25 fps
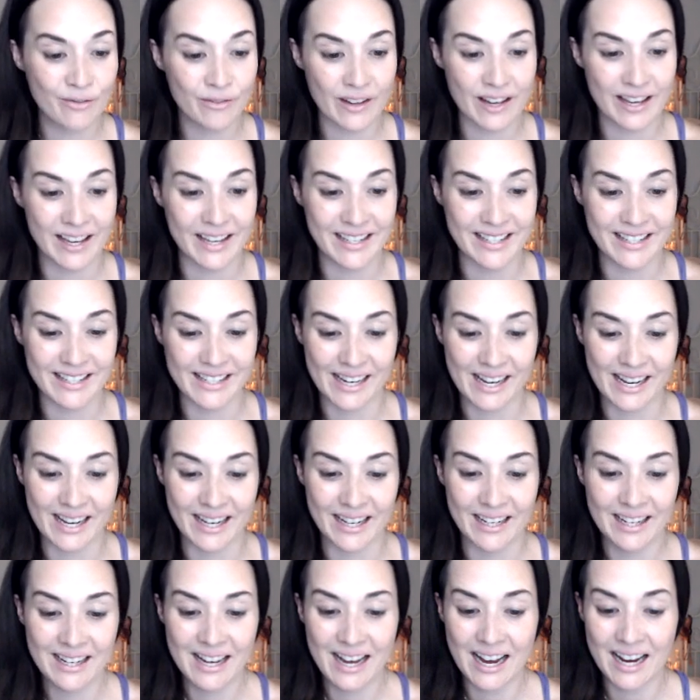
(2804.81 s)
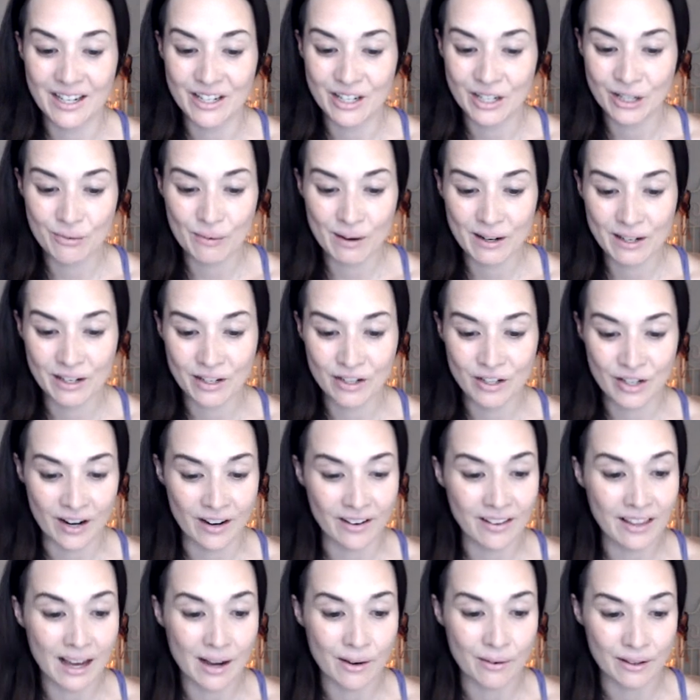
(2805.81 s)
And uh, I just want to share
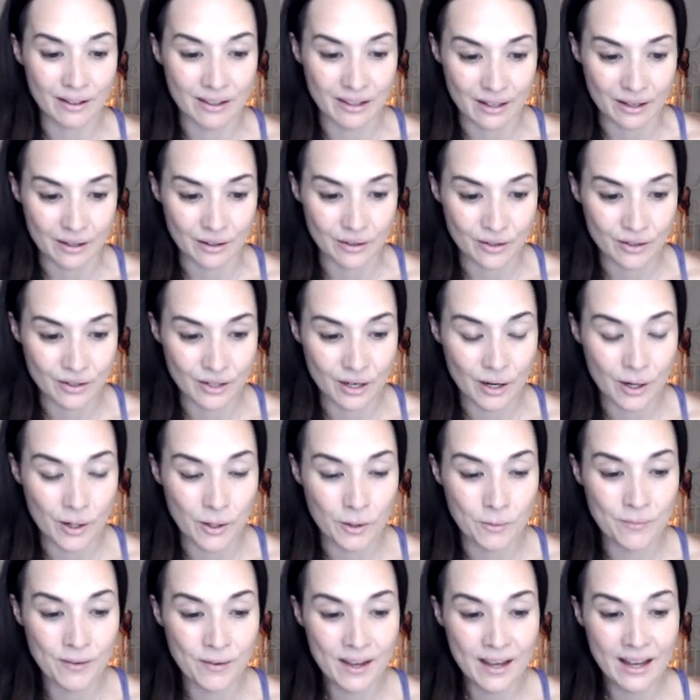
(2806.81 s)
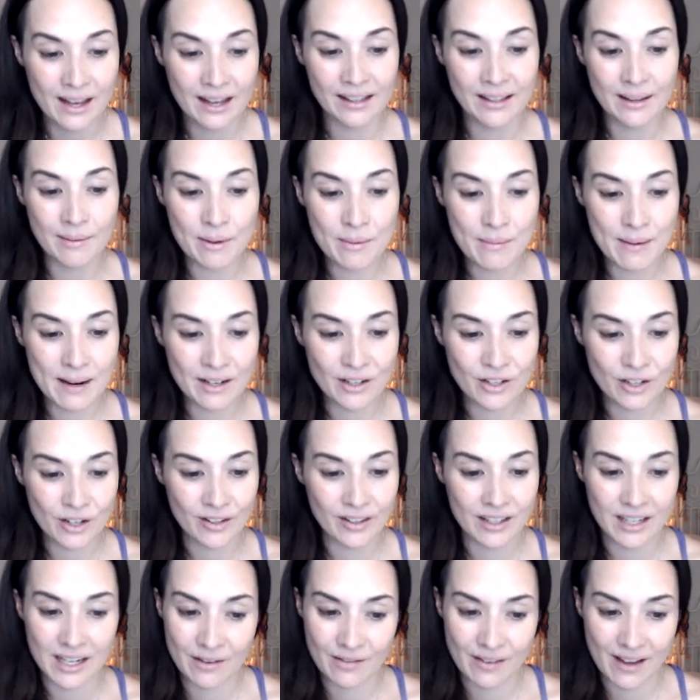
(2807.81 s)
that with you. So let me make sure
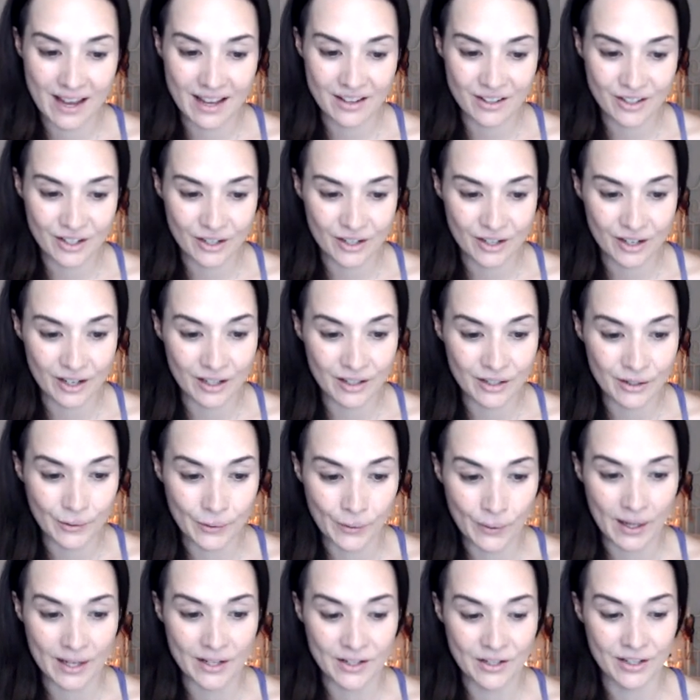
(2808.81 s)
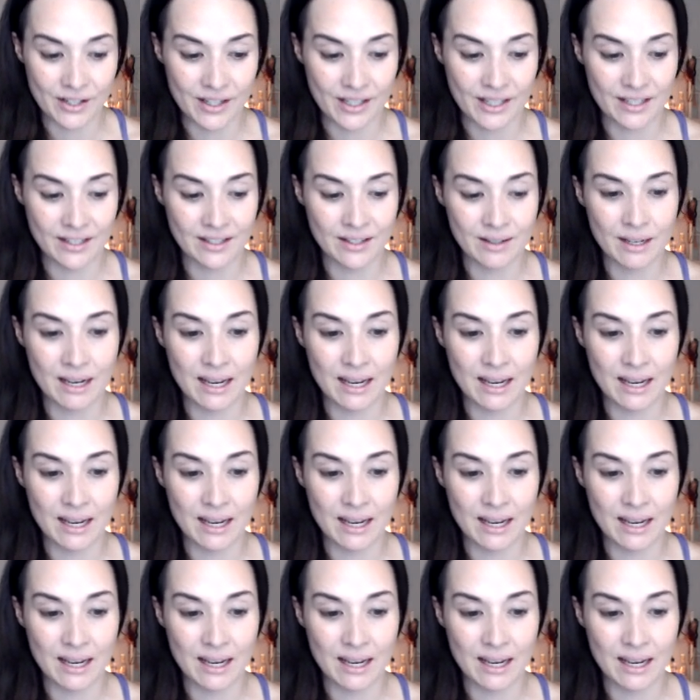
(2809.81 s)
that I've answered all your questions.